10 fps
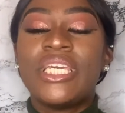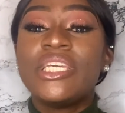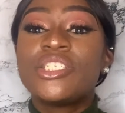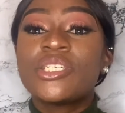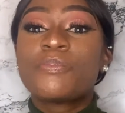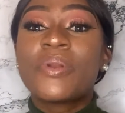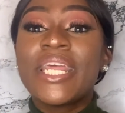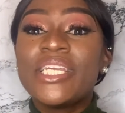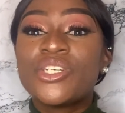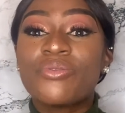He just
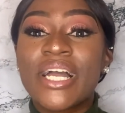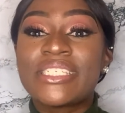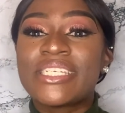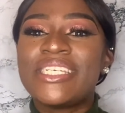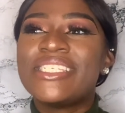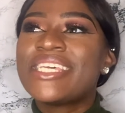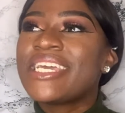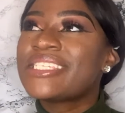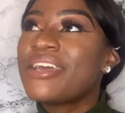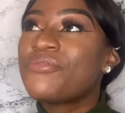plagiarizes. He
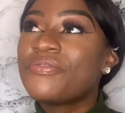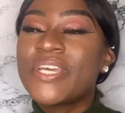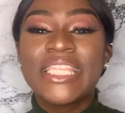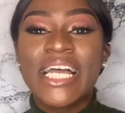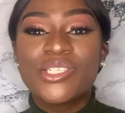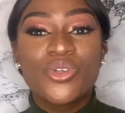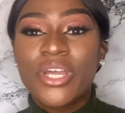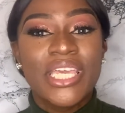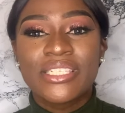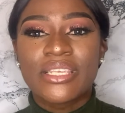takes everything that is not
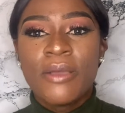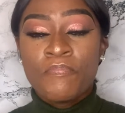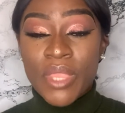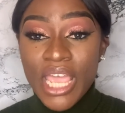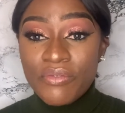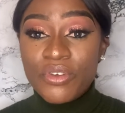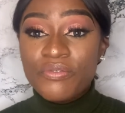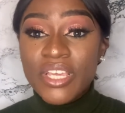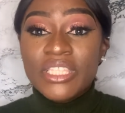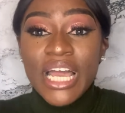his.
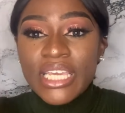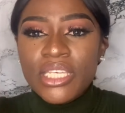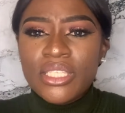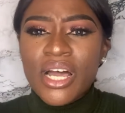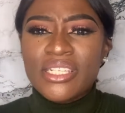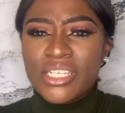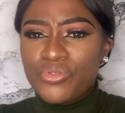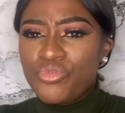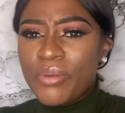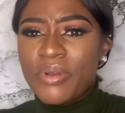Everything that he does,
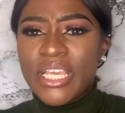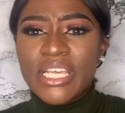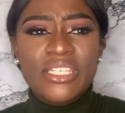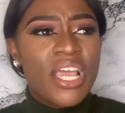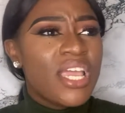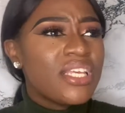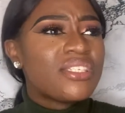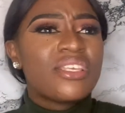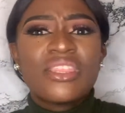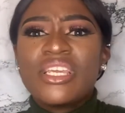he replicates, is
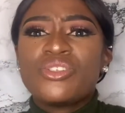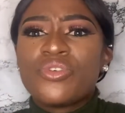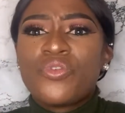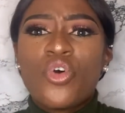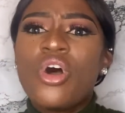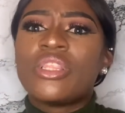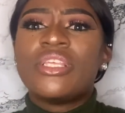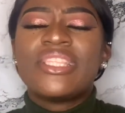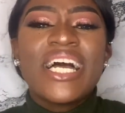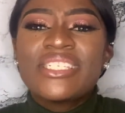the things of God.
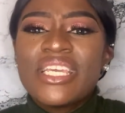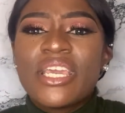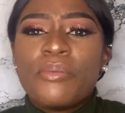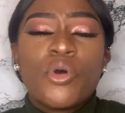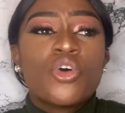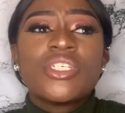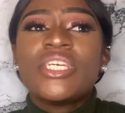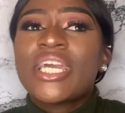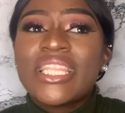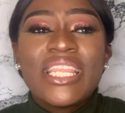That's it. Because he
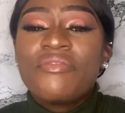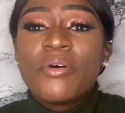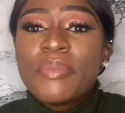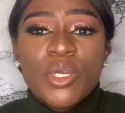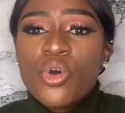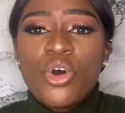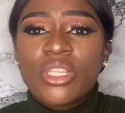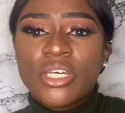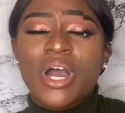can never be God.